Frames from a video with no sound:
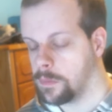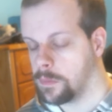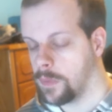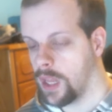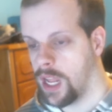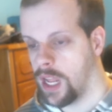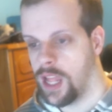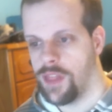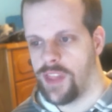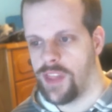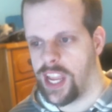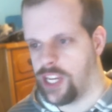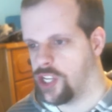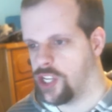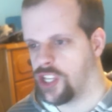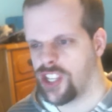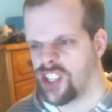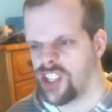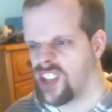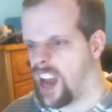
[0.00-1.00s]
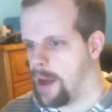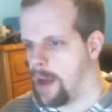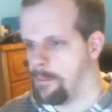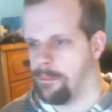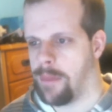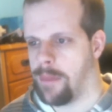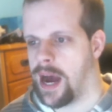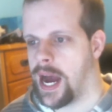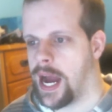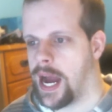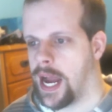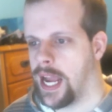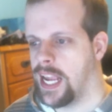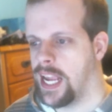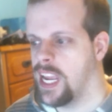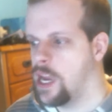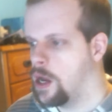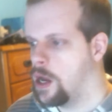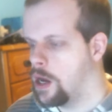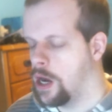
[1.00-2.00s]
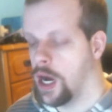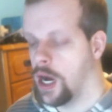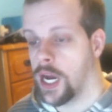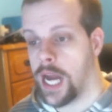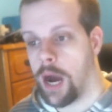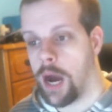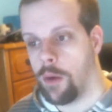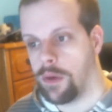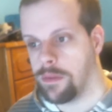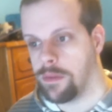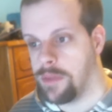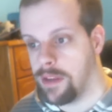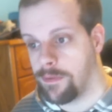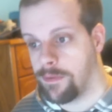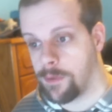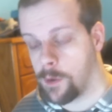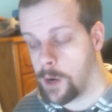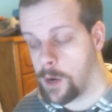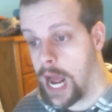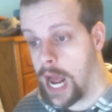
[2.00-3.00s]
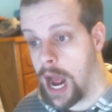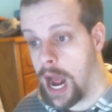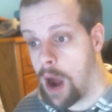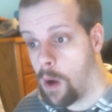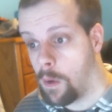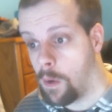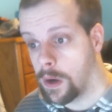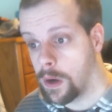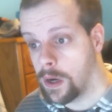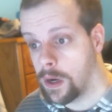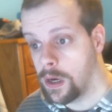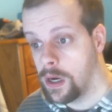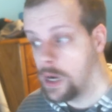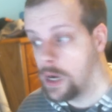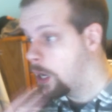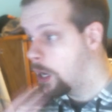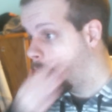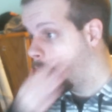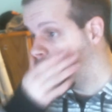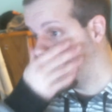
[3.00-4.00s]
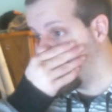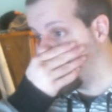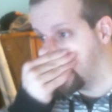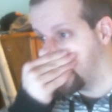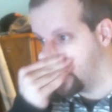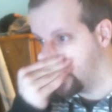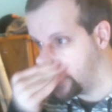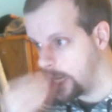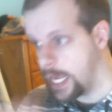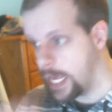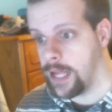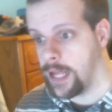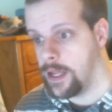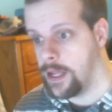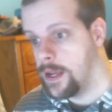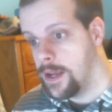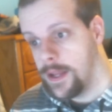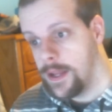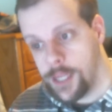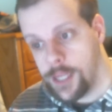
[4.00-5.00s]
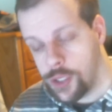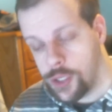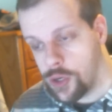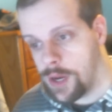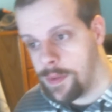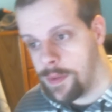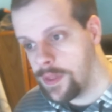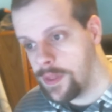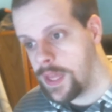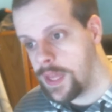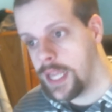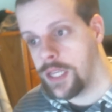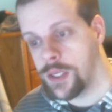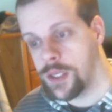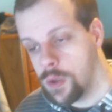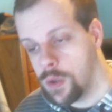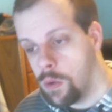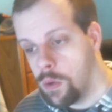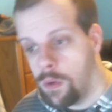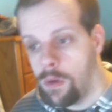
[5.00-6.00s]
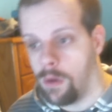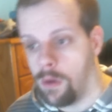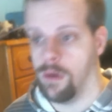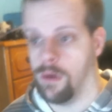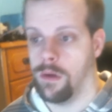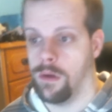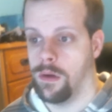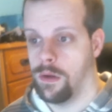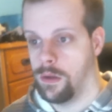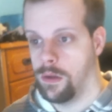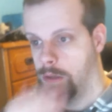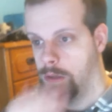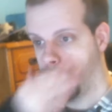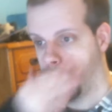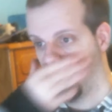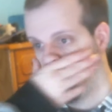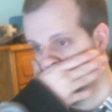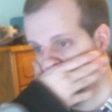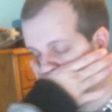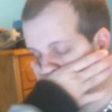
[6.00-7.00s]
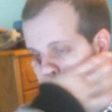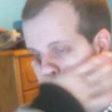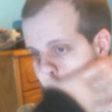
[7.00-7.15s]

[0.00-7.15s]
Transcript: They just stopped by, hung out with me for an hour. I'm like, shit, the streaming thing's cool. You know?